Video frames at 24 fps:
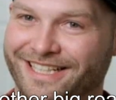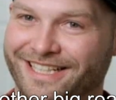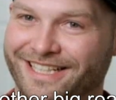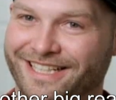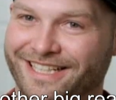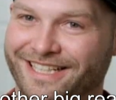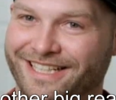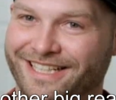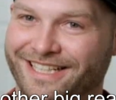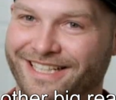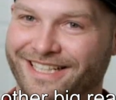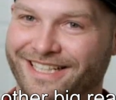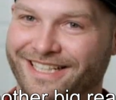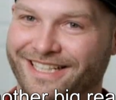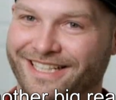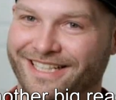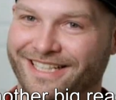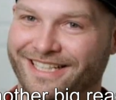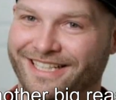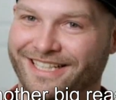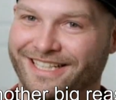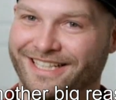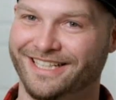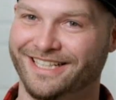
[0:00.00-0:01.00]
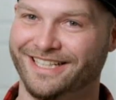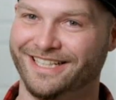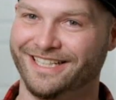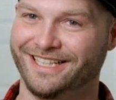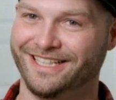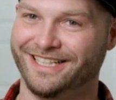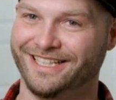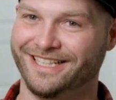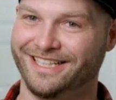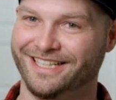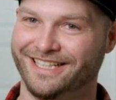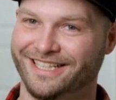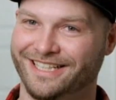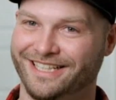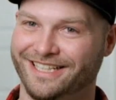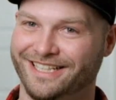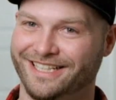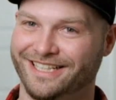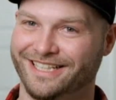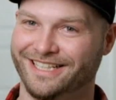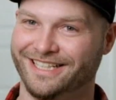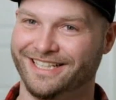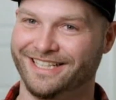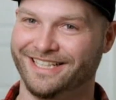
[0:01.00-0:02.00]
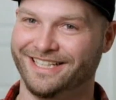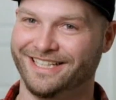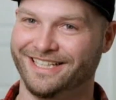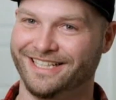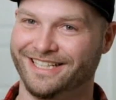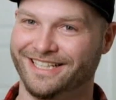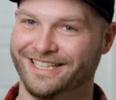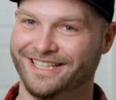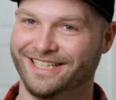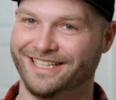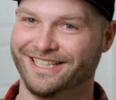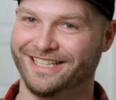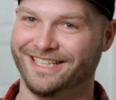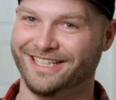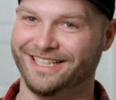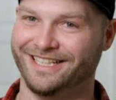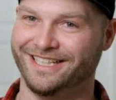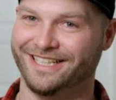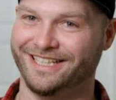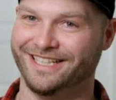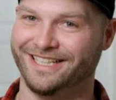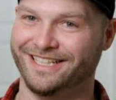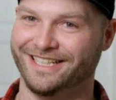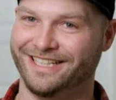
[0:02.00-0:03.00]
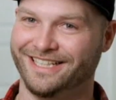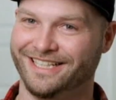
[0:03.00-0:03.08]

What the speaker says: (no one is talking)